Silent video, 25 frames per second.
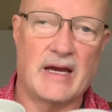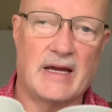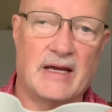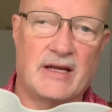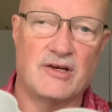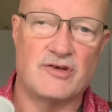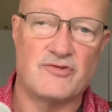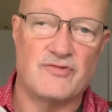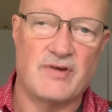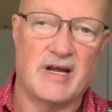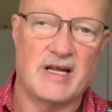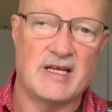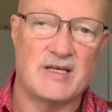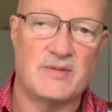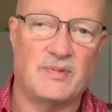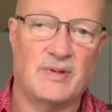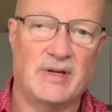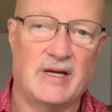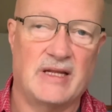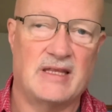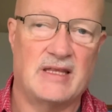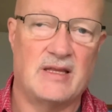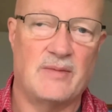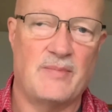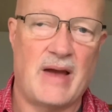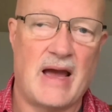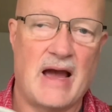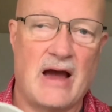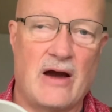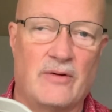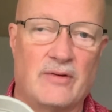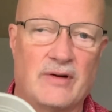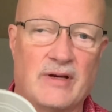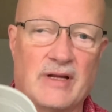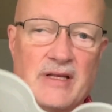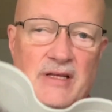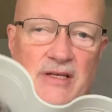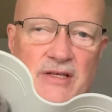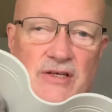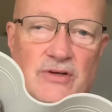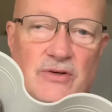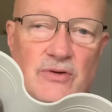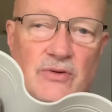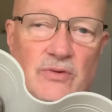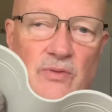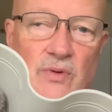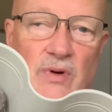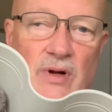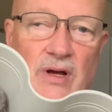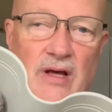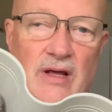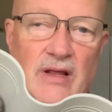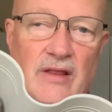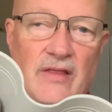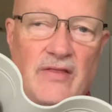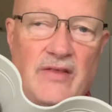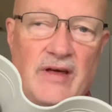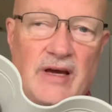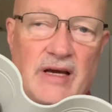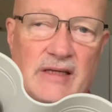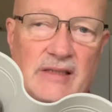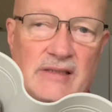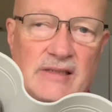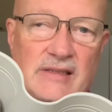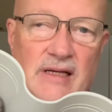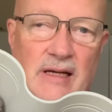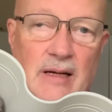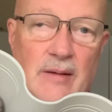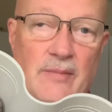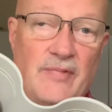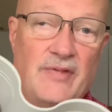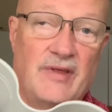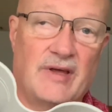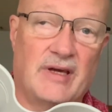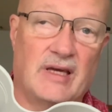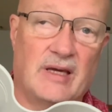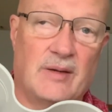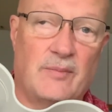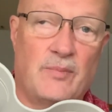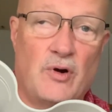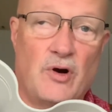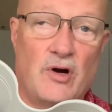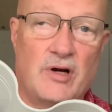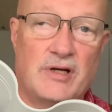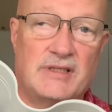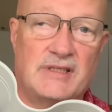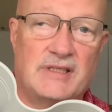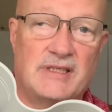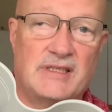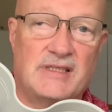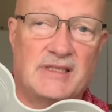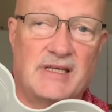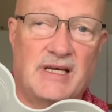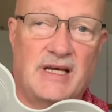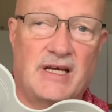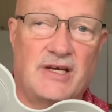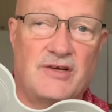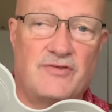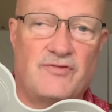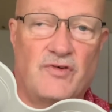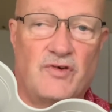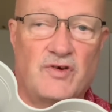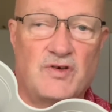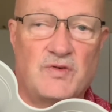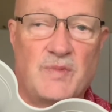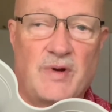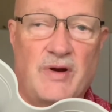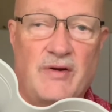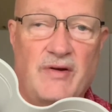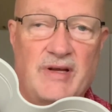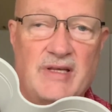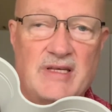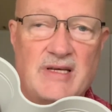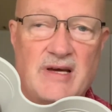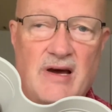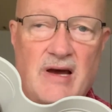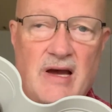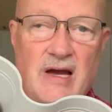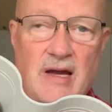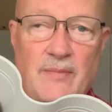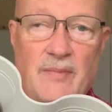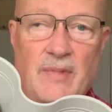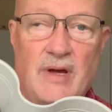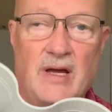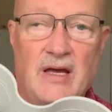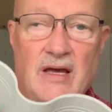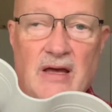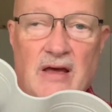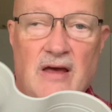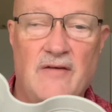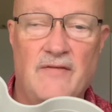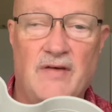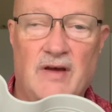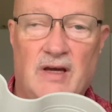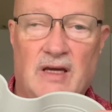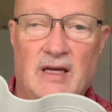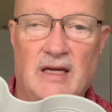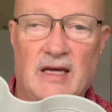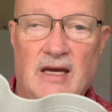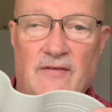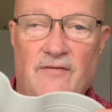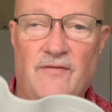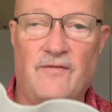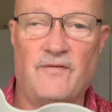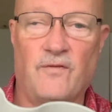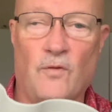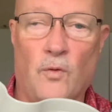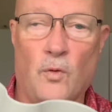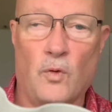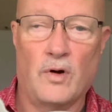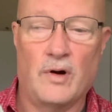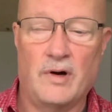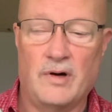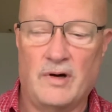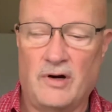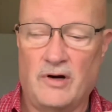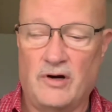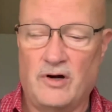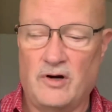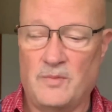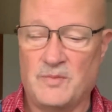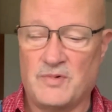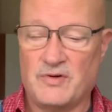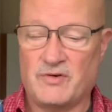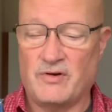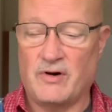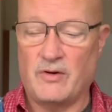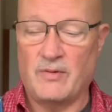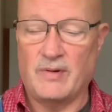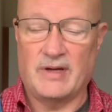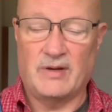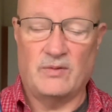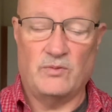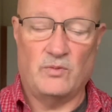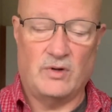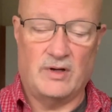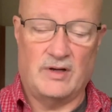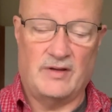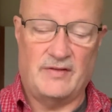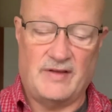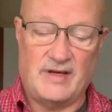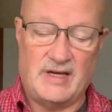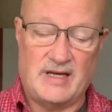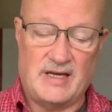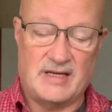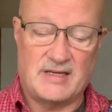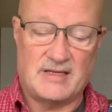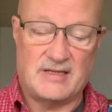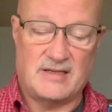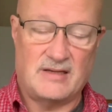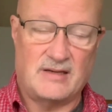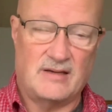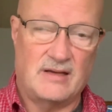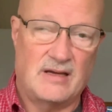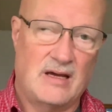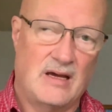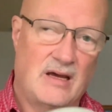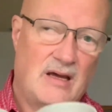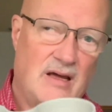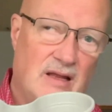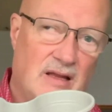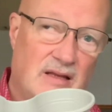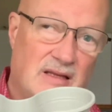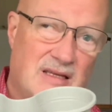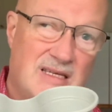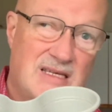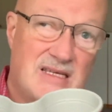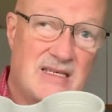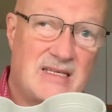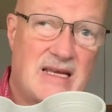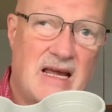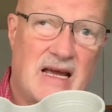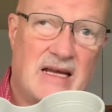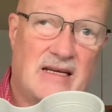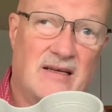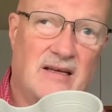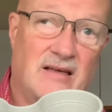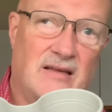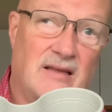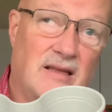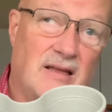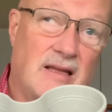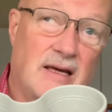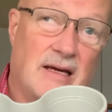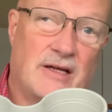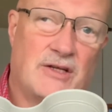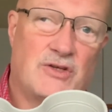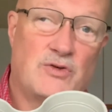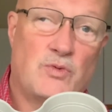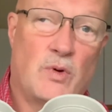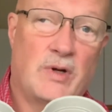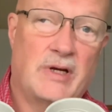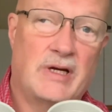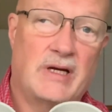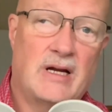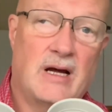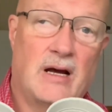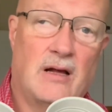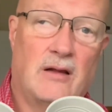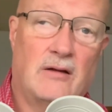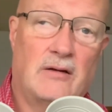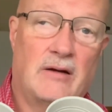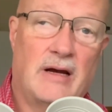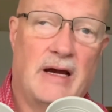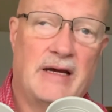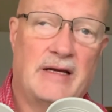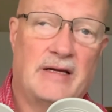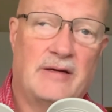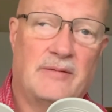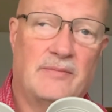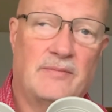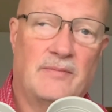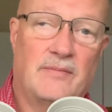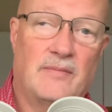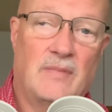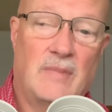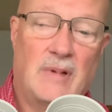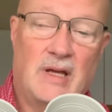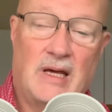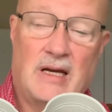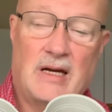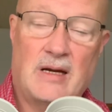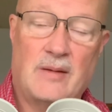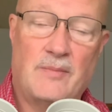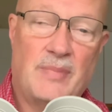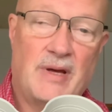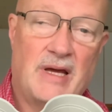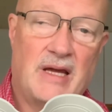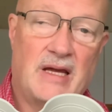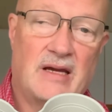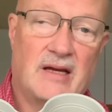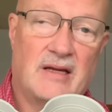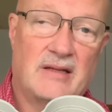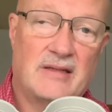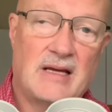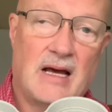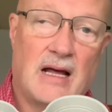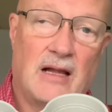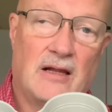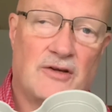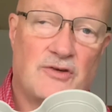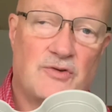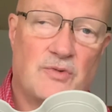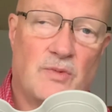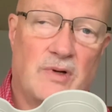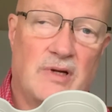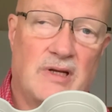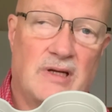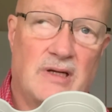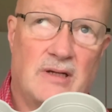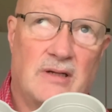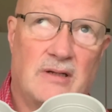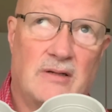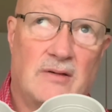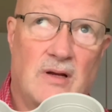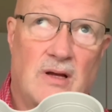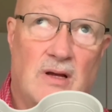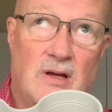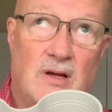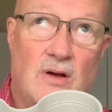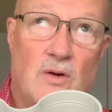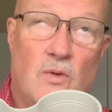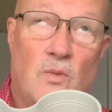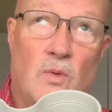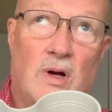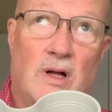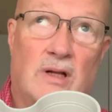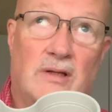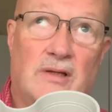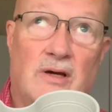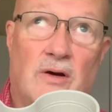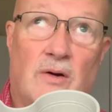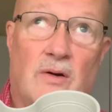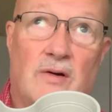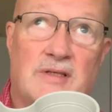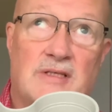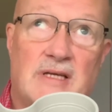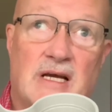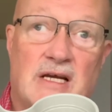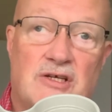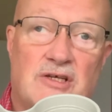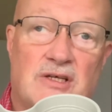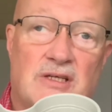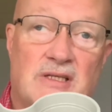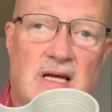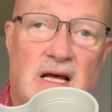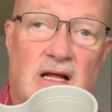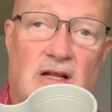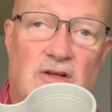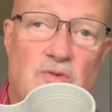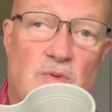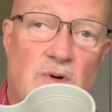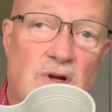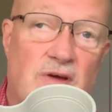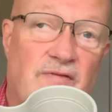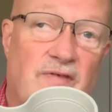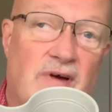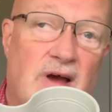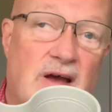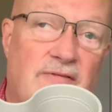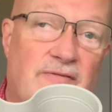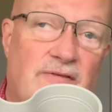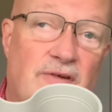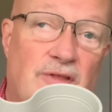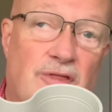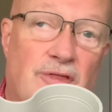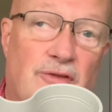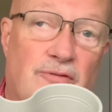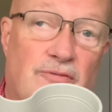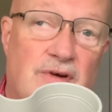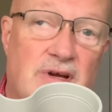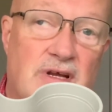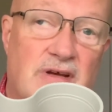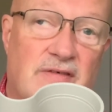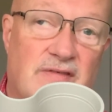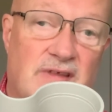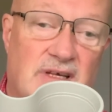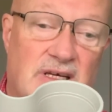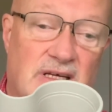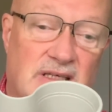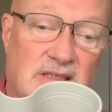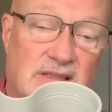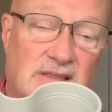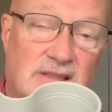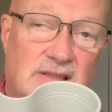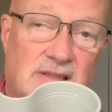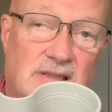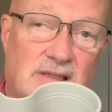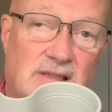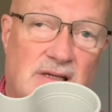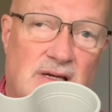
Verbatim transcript: I can transplant them out into this, and I'm thinking parsley, sage, rosemary, thyme. If I can get four herbs growing in one of these, this is technically like a $20 item, and I'm paying $1.20, well, no, it's actually $1.25 for three of these.